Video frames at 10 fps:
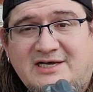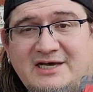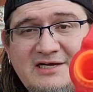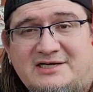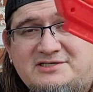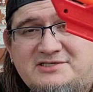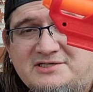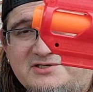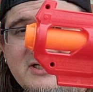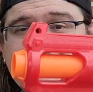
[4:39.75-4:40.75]
And not just
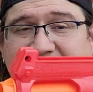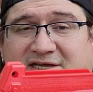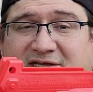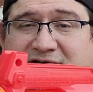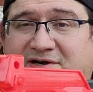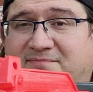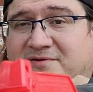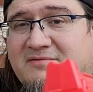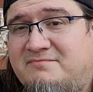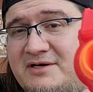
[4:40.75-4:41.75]
did you get a second grip,
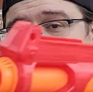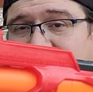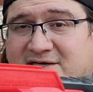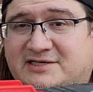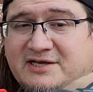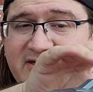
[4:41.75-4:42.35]
but you got a second